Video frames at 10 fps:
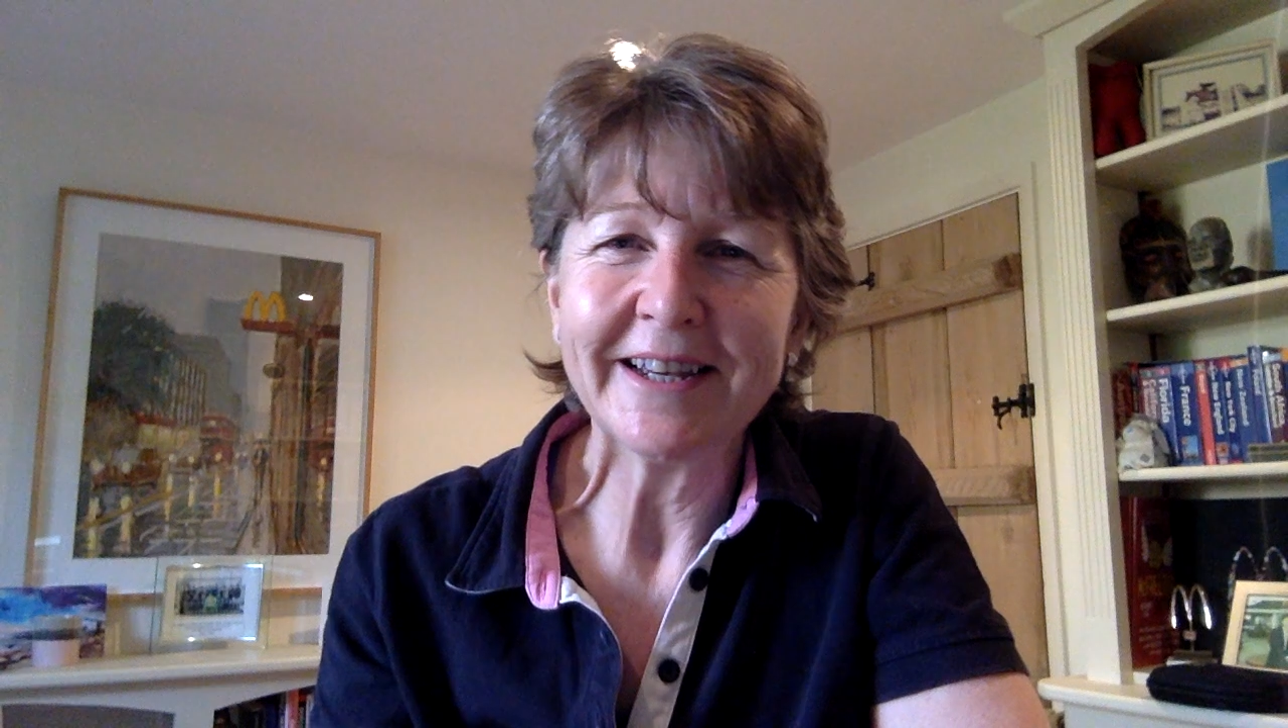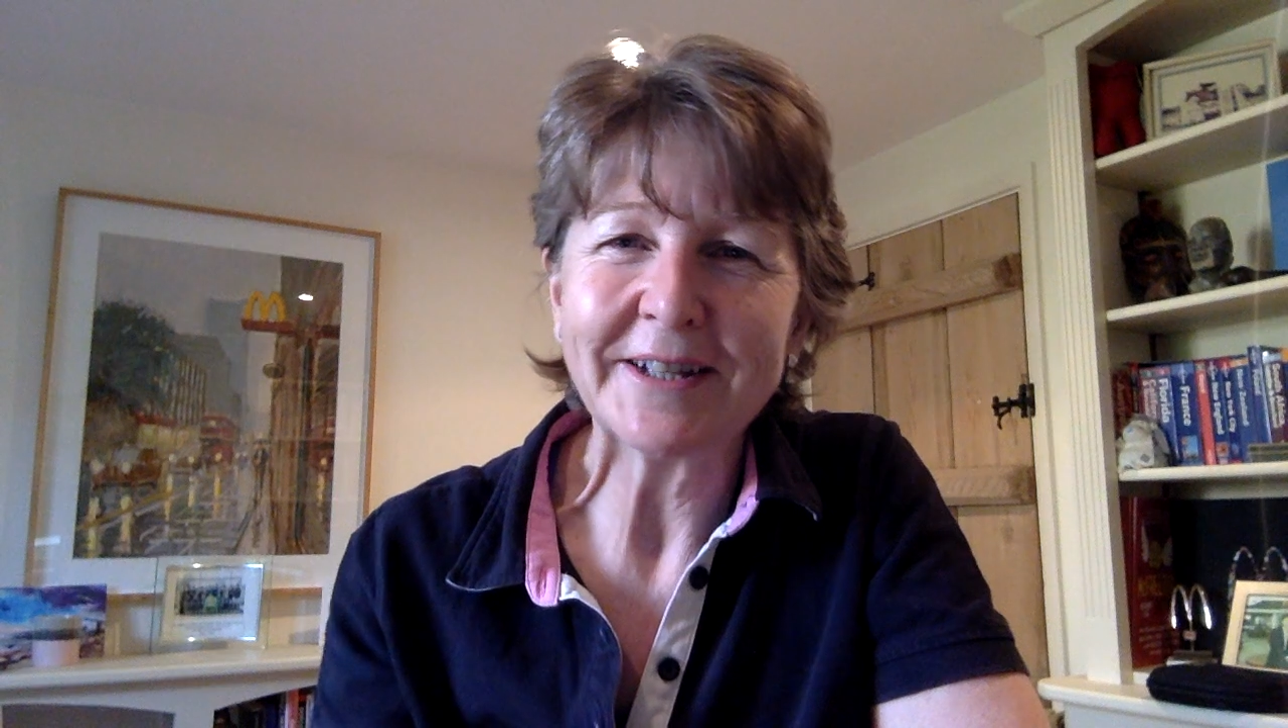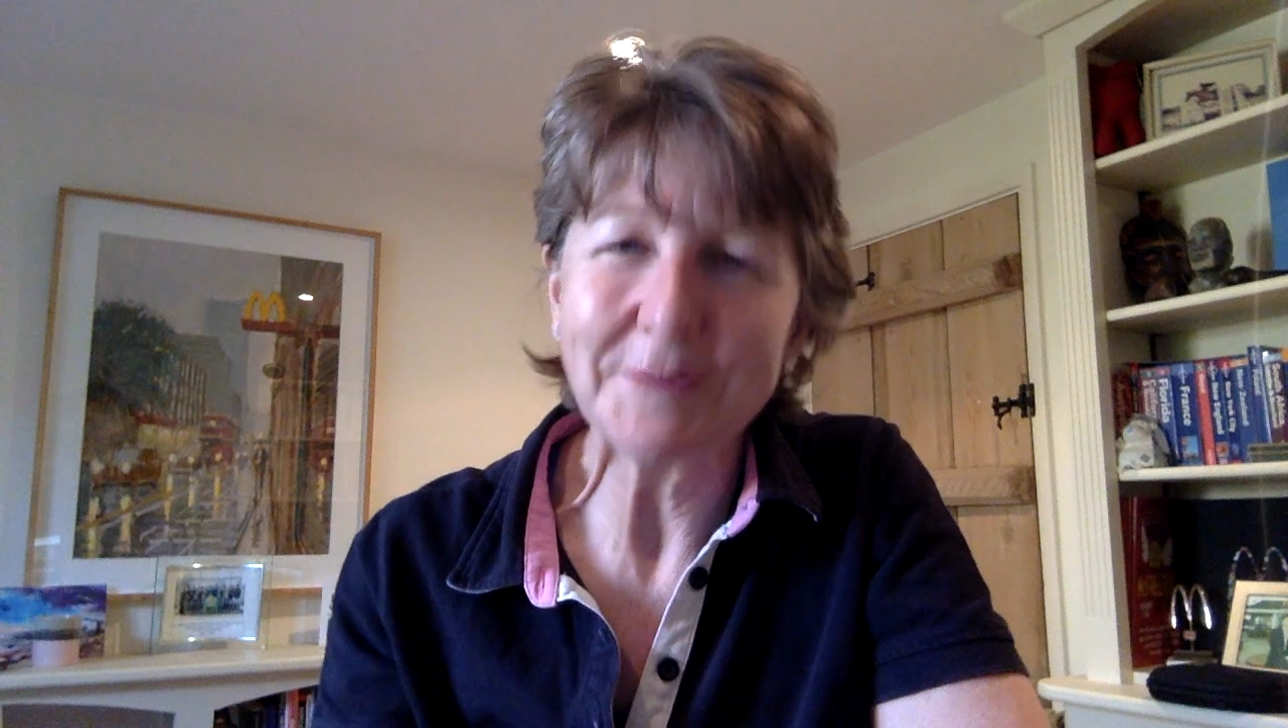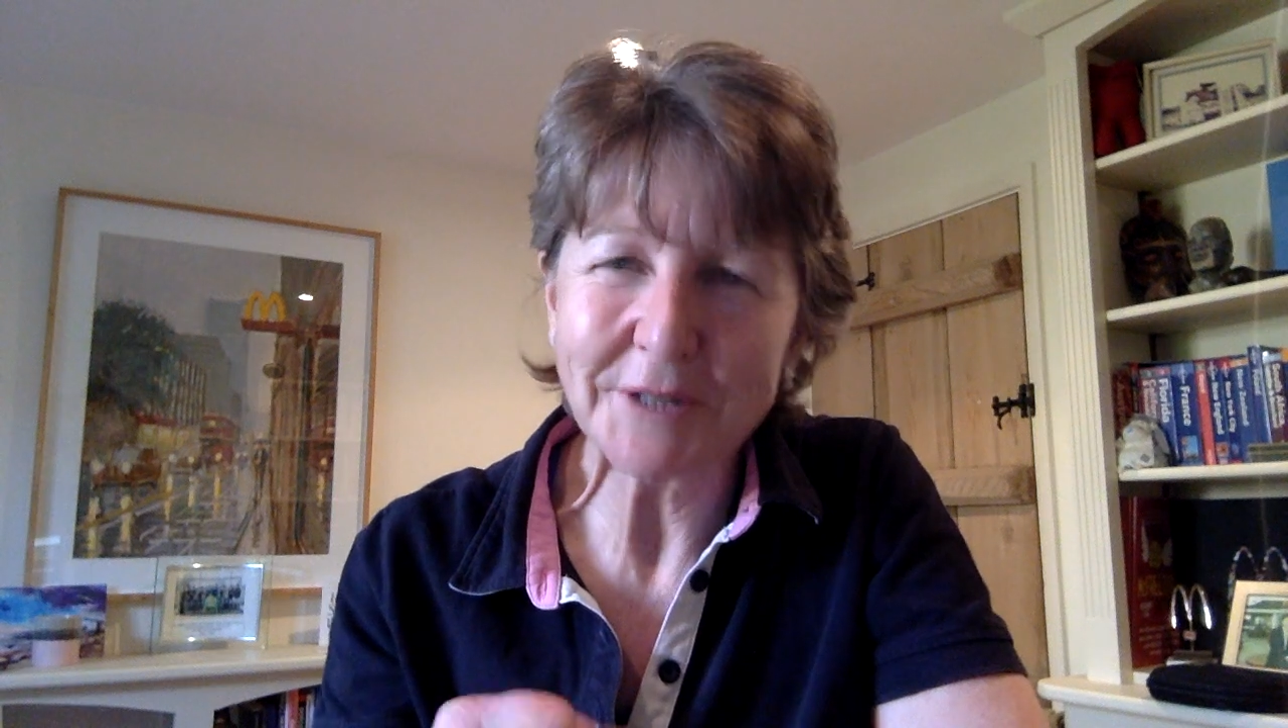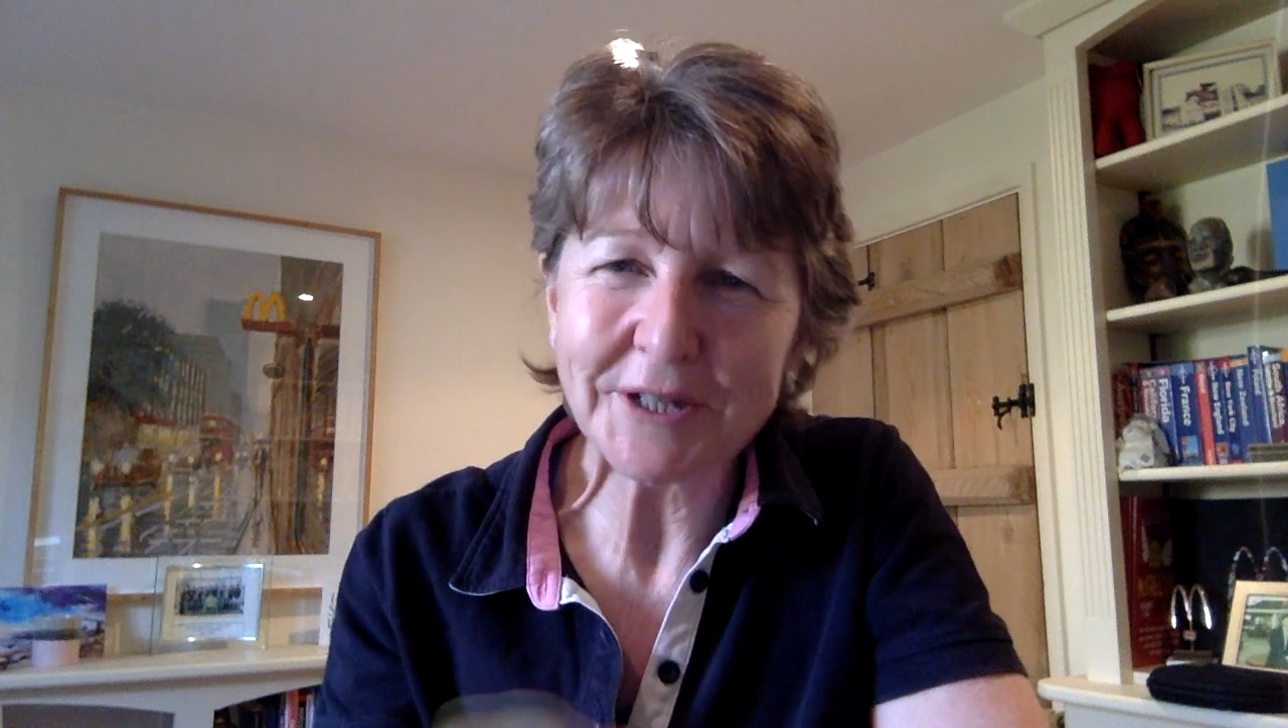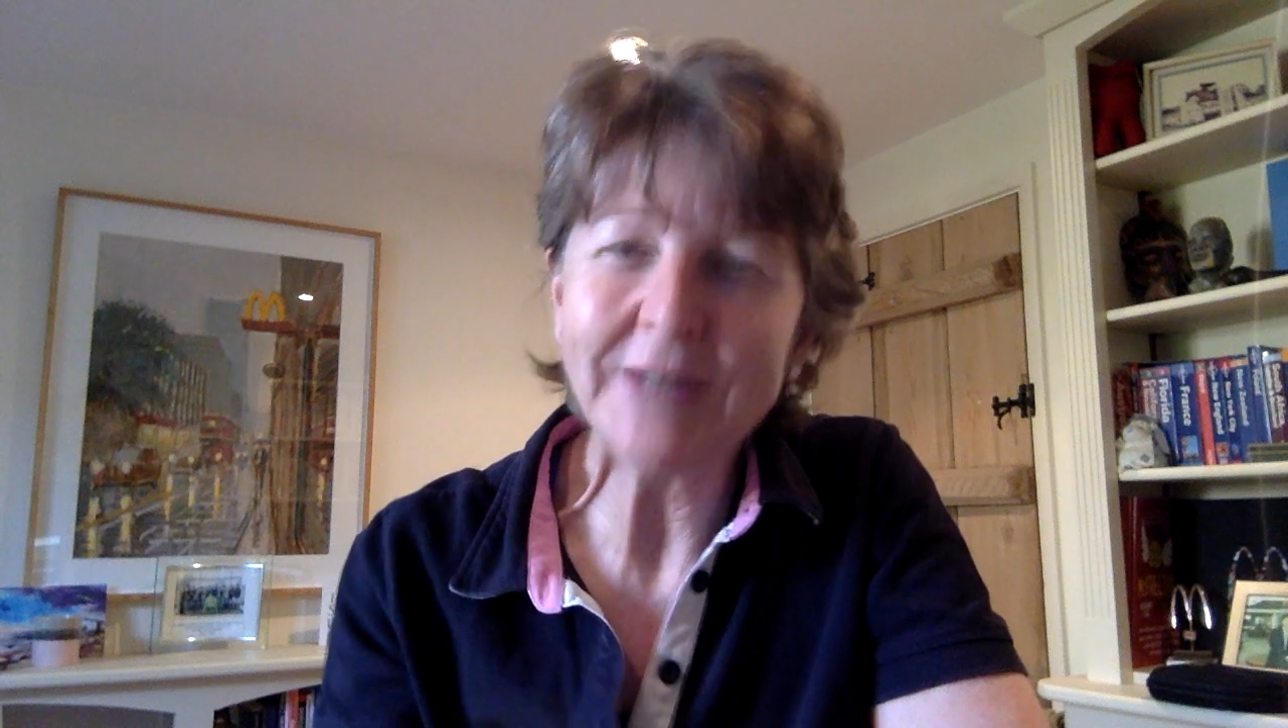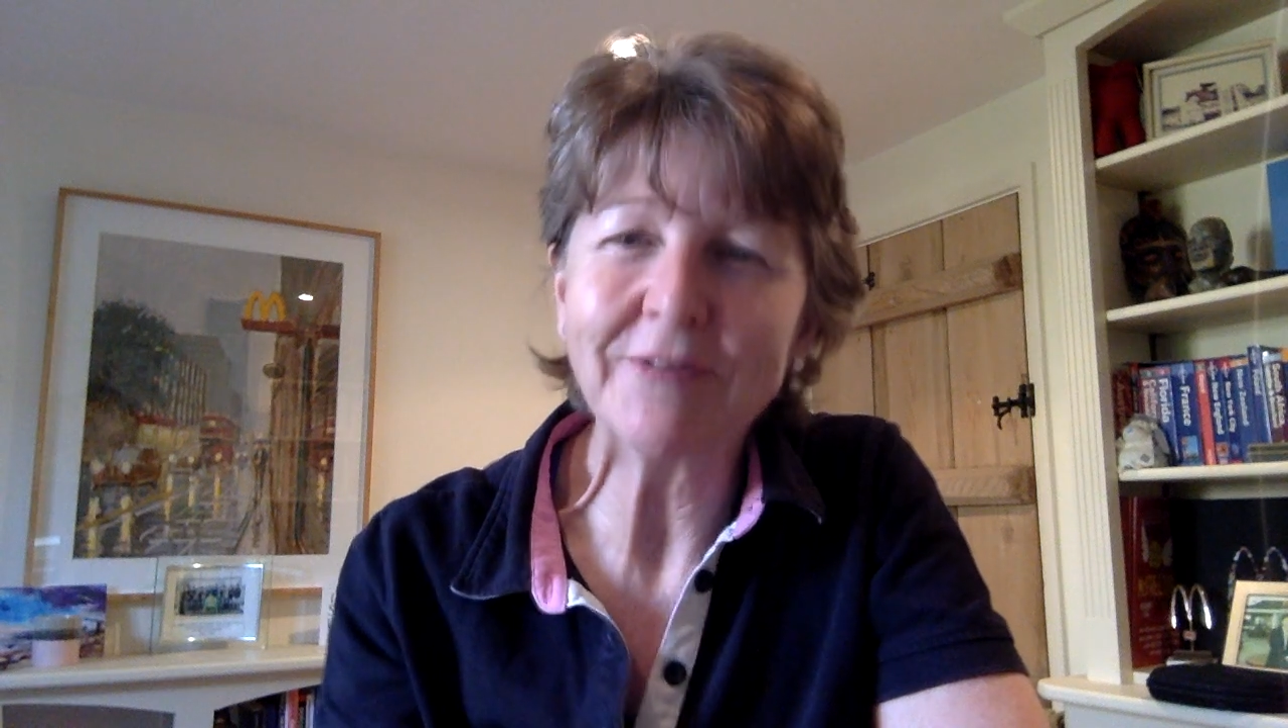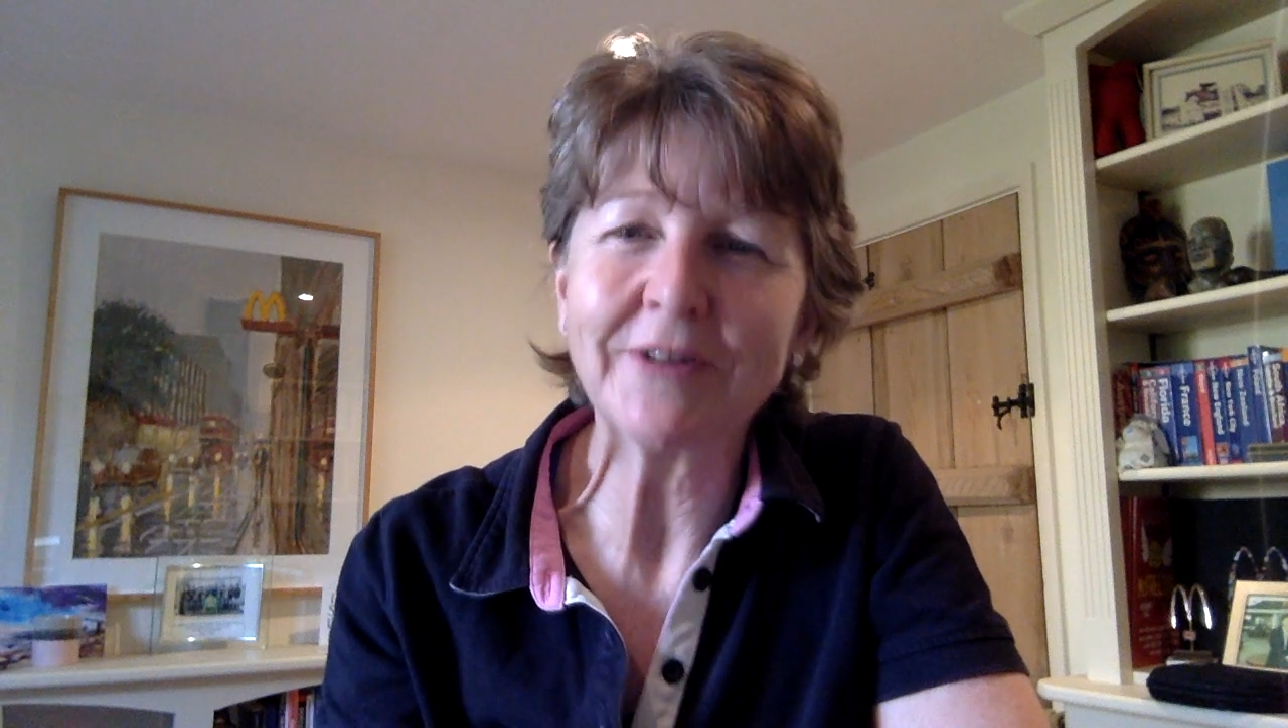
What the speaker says: to achieve